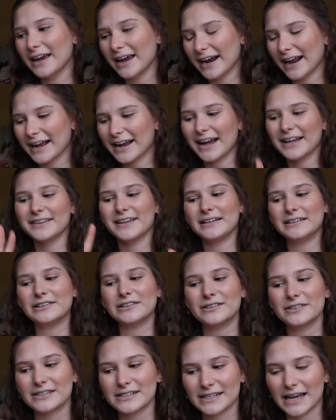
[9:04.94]
I got that
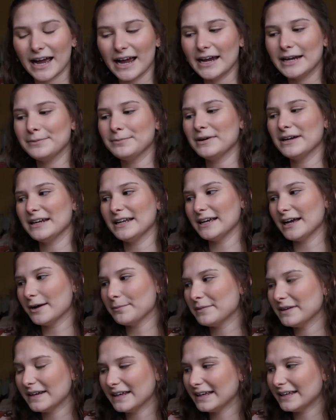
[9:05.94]
little side money
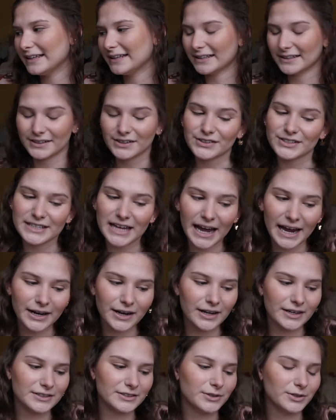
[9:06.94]
coming in, a little side
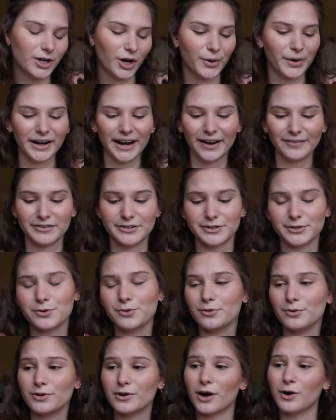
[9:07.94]
hustle going after
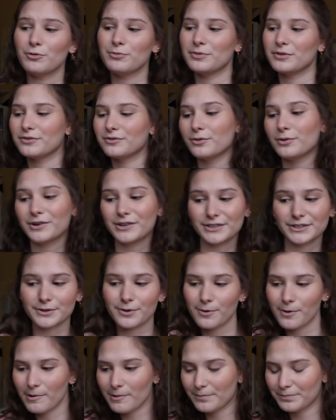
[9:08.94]
school, going before
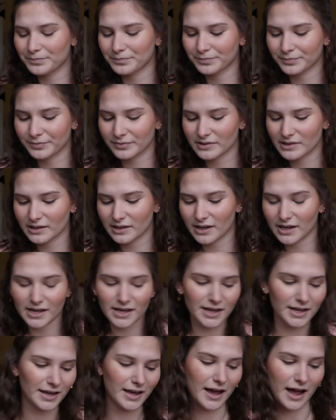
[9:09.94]
school.
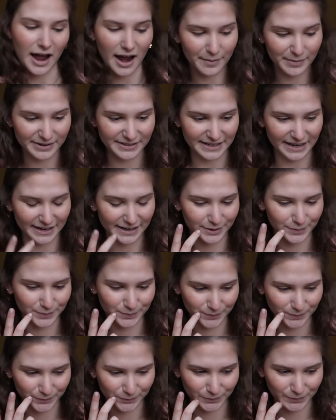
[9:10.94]
I'm excited.
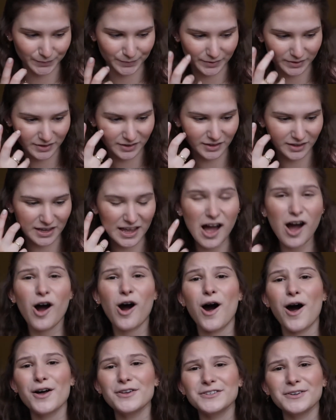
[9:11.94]

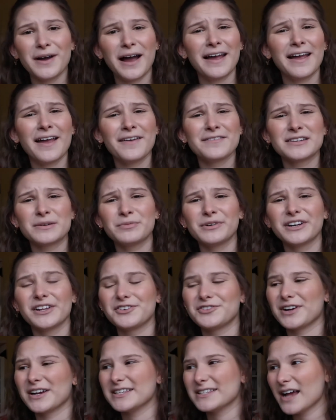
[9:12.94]
Also, I have somewhere to
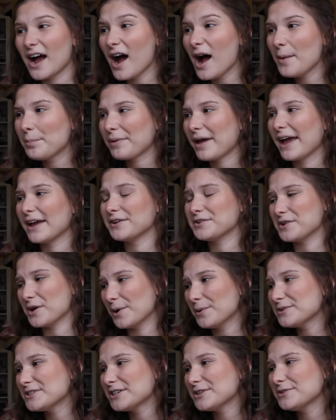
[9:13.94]
dress up and
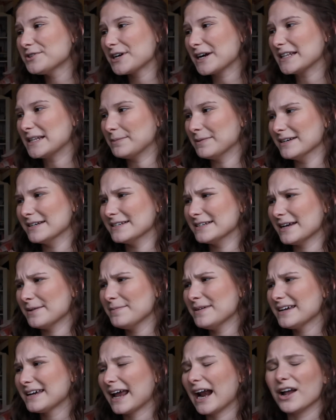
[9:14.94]
go to during the
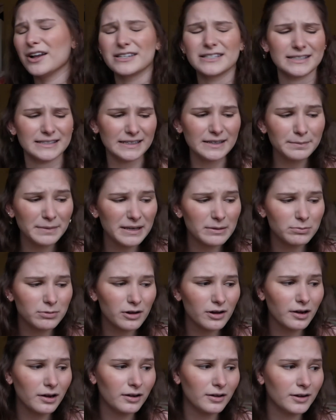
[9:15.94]
pandemic, and I'll see
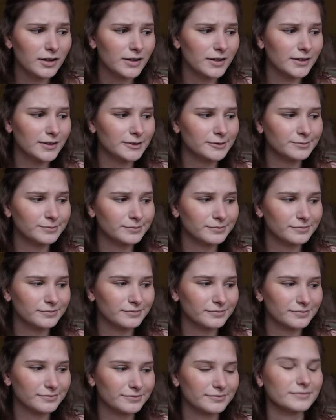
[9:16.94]
people.
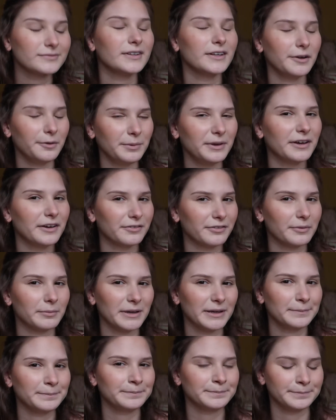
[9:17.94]
It'll be good for
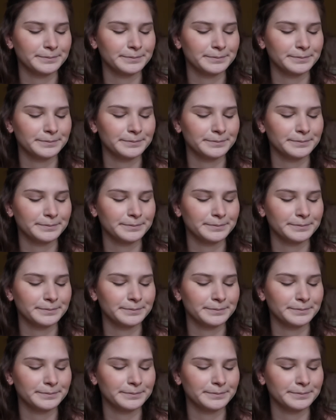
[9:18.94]
me.